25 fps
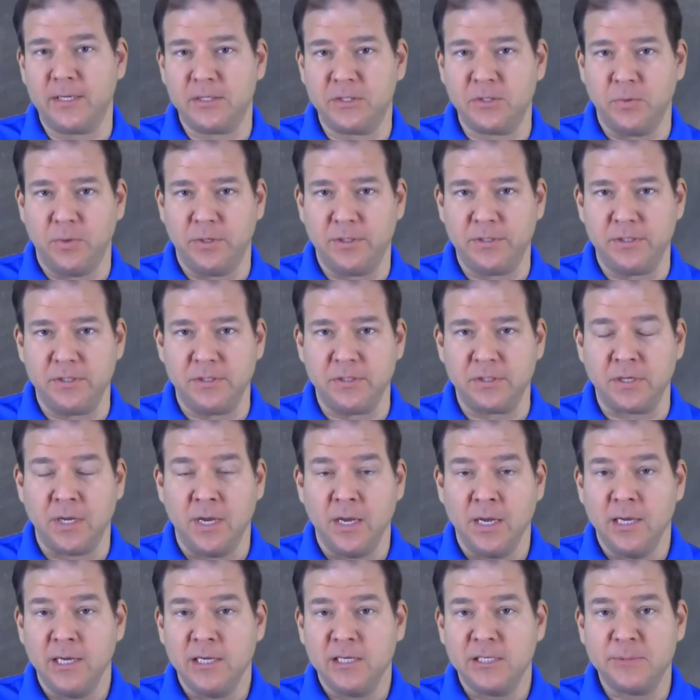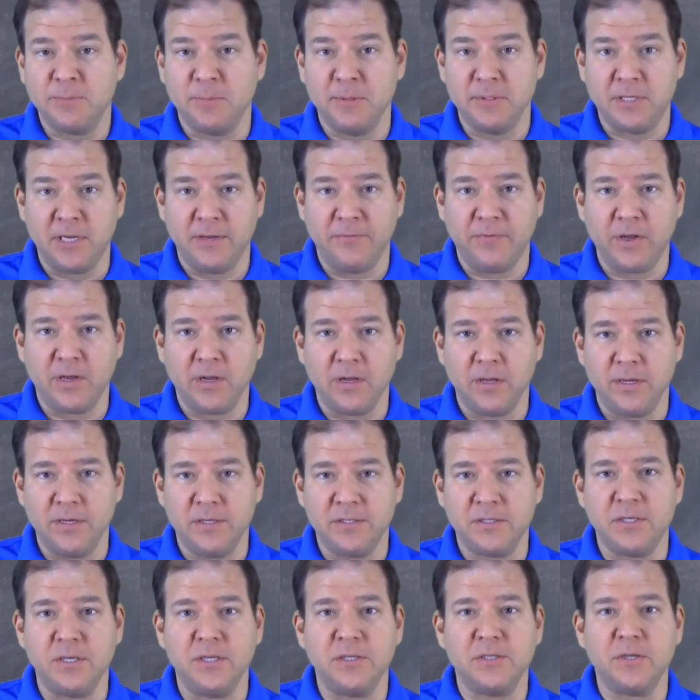switches, specifically
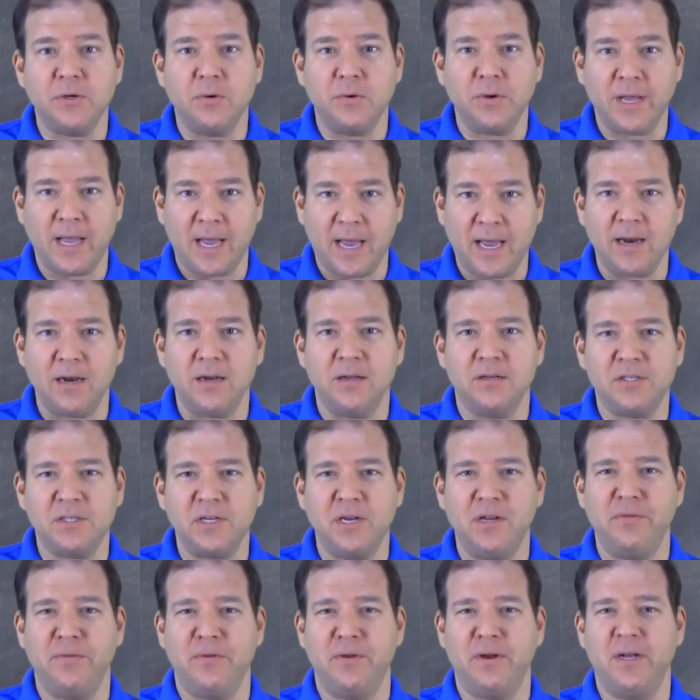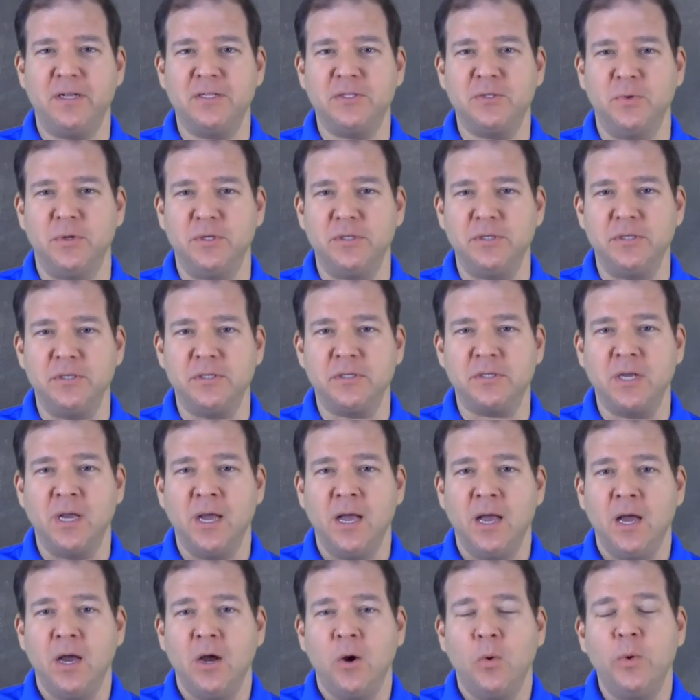Cisco Catalyst Ethernet switches.
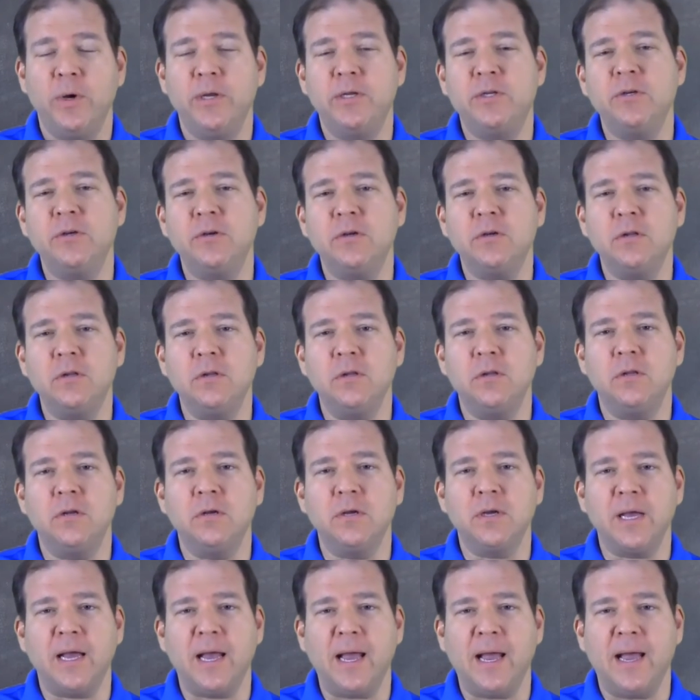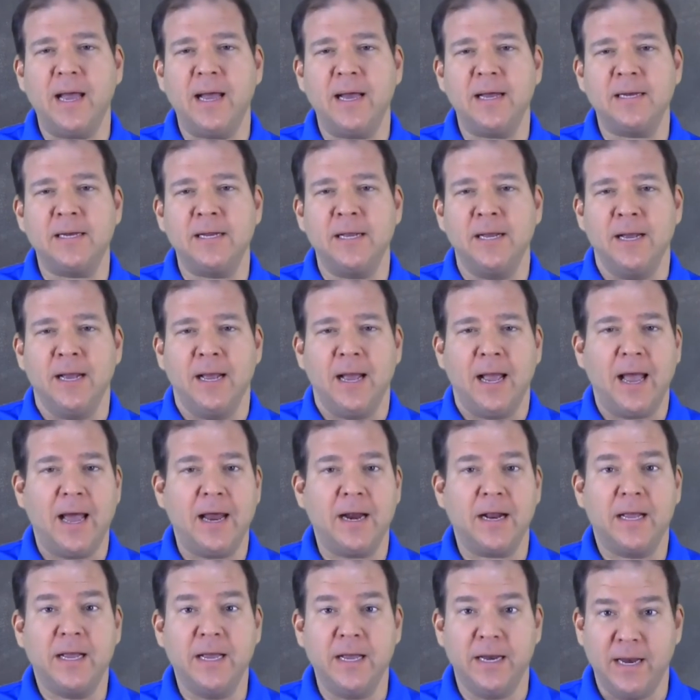We took a look at how
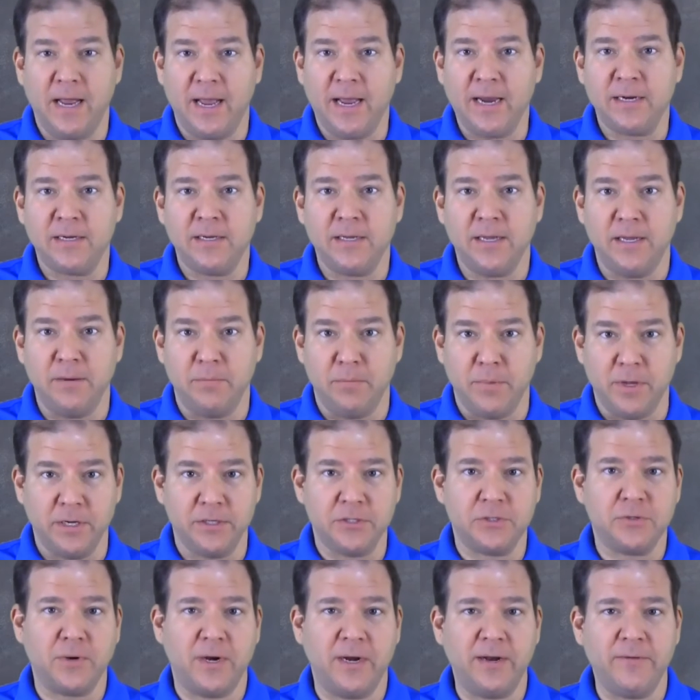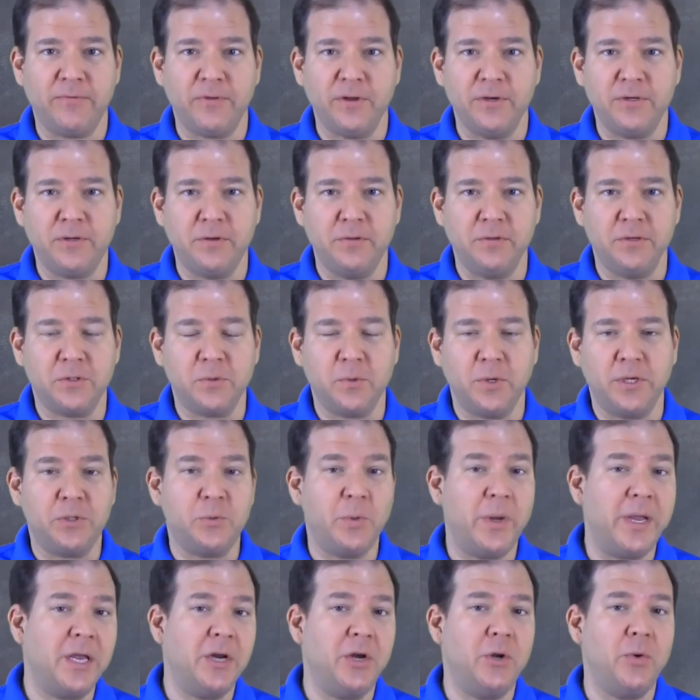to connect administratively to the switch.
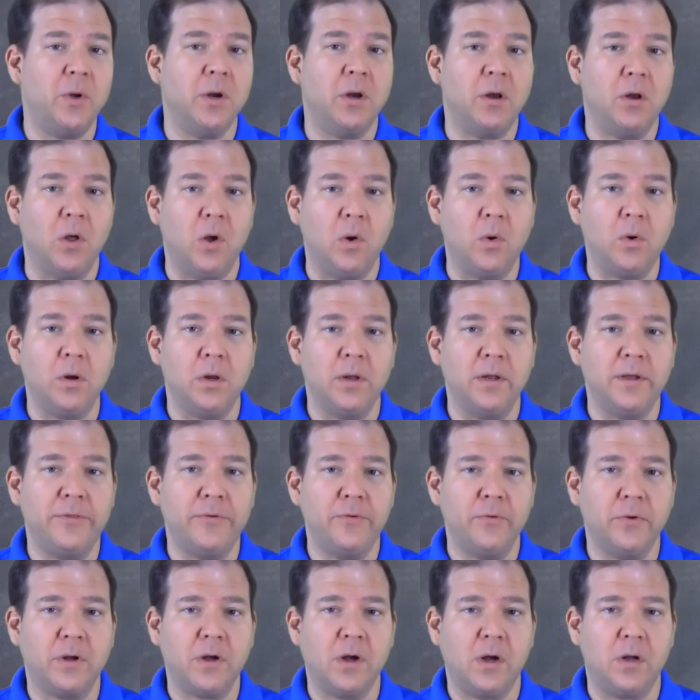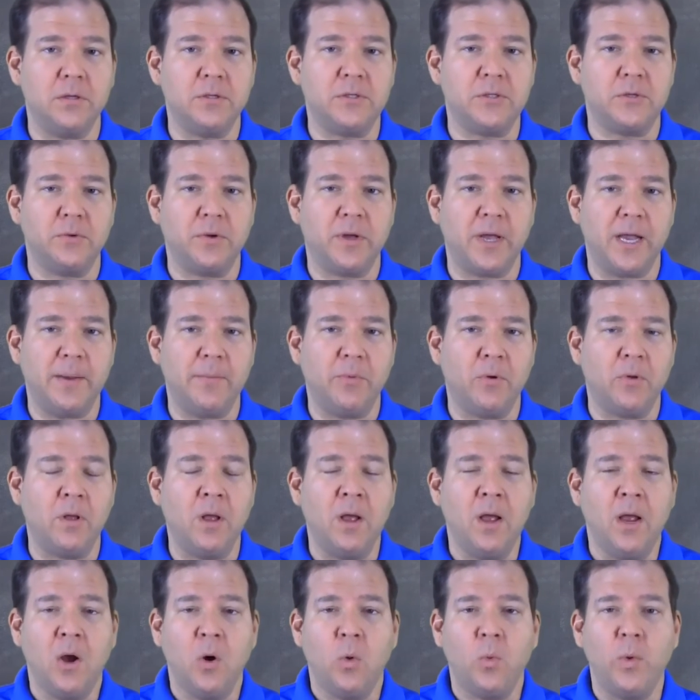We could do it locally through a console cable.
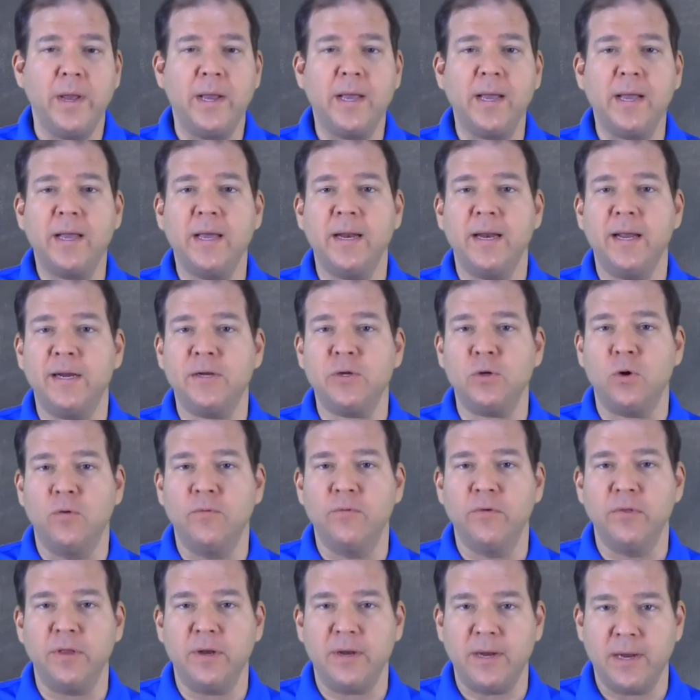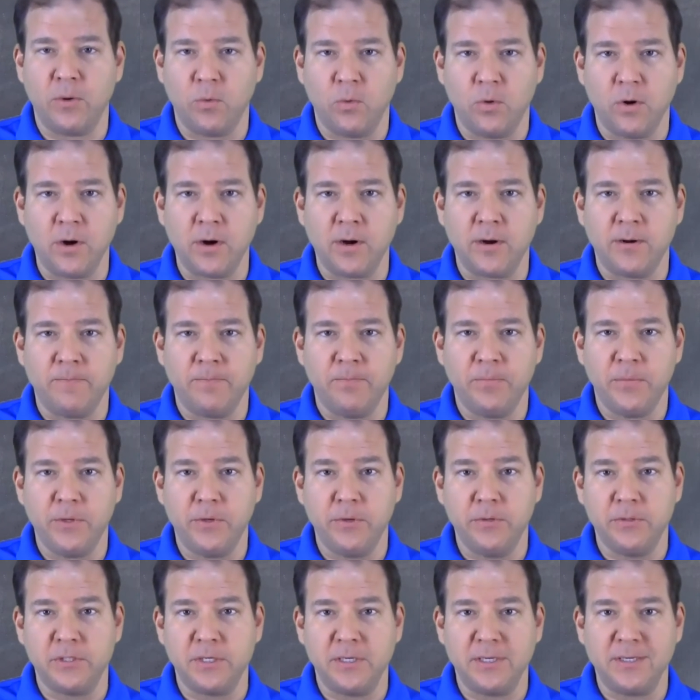We could connect over the network
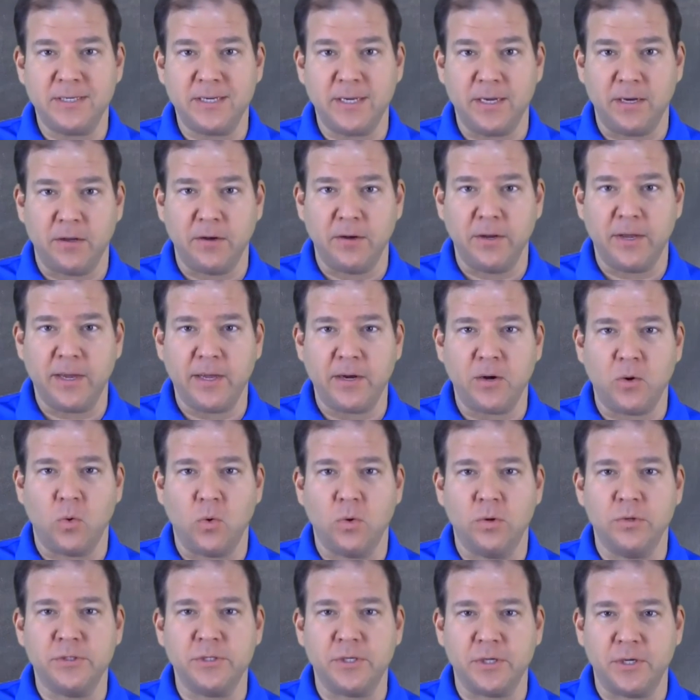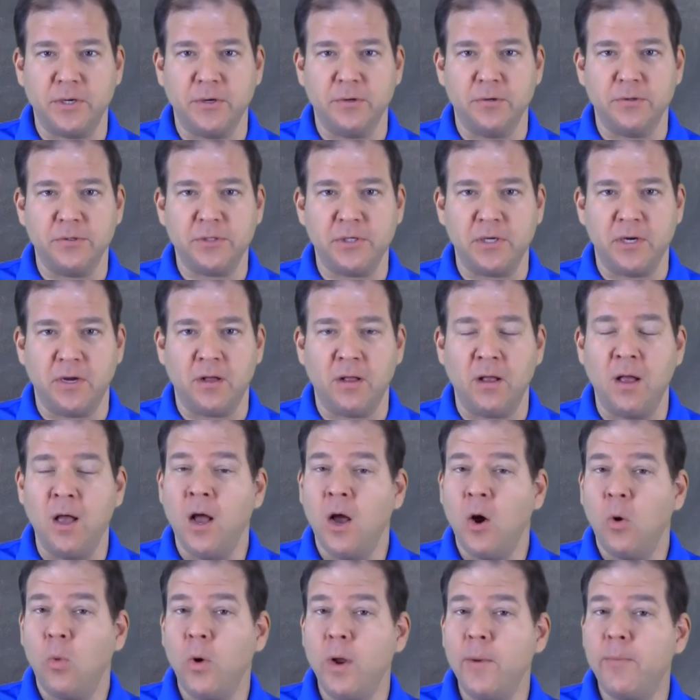using Telnet or Secure Shell.
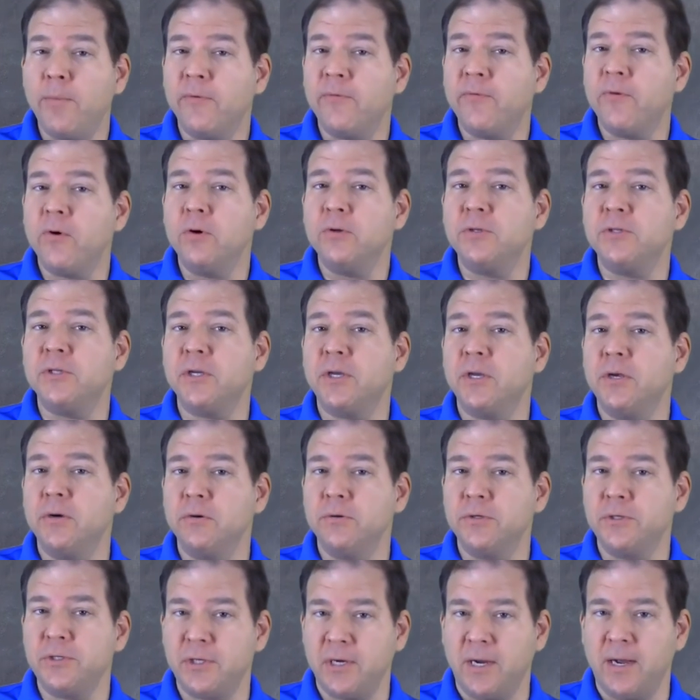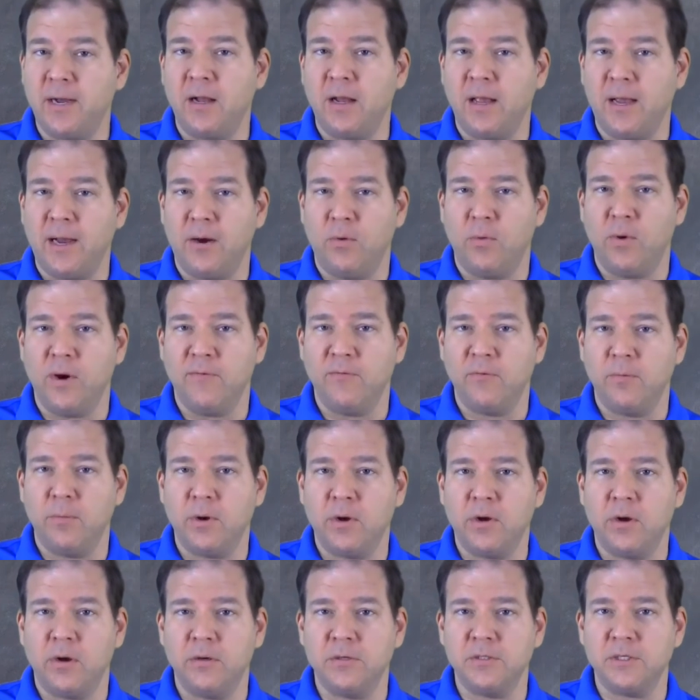We preferred Secure Shell, however,
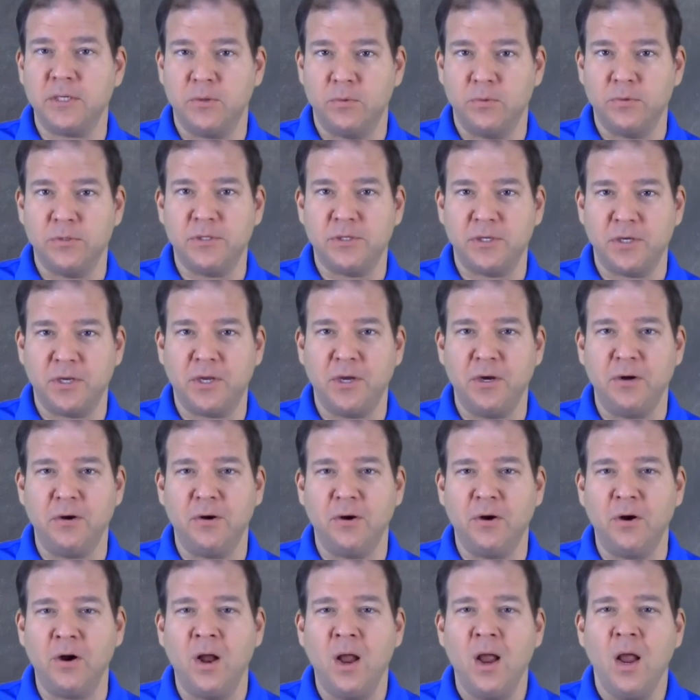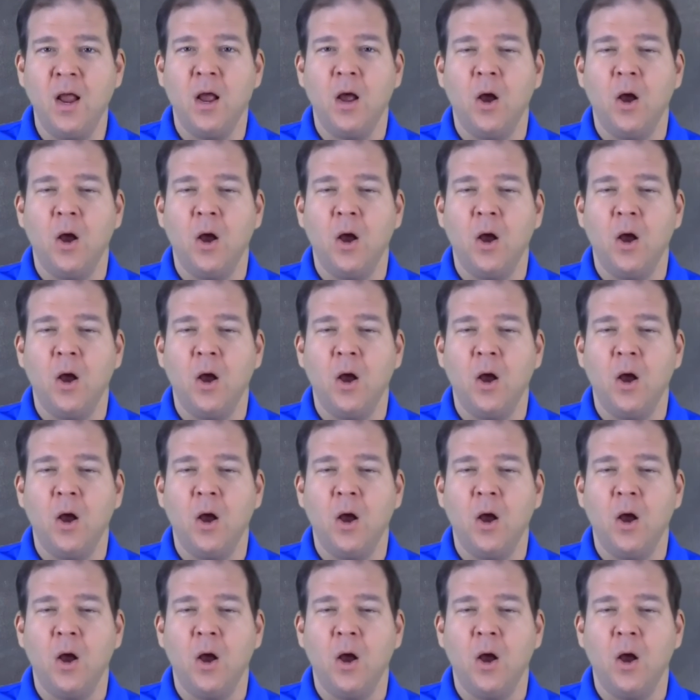because it was secure.